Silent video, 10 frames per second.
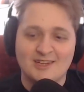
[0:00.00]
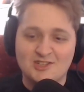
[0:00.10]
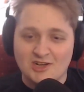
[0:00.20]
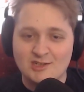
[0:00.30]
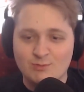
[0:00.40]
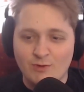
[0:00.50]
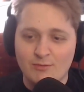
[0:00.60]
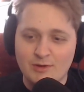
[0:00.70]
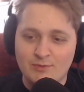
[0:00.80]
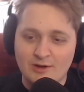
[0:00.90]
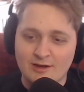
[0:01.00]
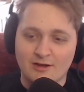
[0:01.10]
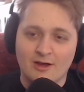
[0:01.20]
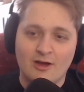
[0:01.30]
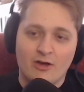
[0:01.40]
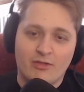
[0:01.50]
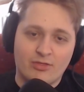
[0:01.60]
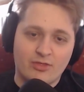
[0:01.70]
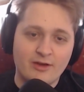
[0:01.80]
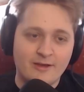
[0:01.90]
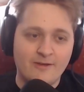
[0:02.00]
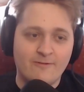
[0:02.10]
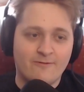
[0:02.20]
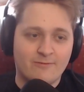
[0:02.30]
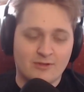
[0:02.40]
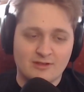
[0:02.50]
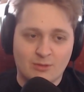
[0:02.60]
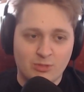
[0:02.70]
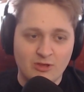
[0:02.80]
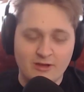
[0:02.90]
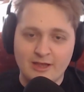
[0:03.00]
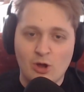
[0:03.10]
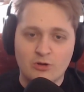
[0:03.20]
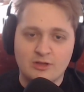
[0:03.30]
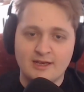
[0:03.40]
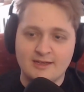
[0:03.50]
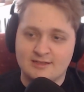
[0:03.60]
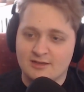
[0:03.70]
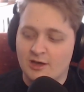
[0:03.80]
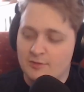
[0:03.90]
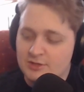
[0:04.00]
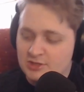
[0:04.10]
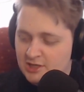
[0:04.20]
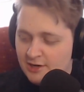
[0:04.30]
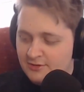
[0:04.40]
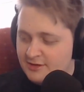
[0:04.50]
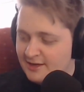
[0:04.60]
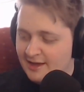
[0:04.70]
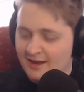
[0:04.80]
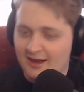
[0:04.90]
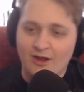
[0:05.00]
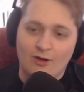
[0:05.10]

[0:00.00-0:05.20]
Just where we were 30 odd years ago at Sharon Gate.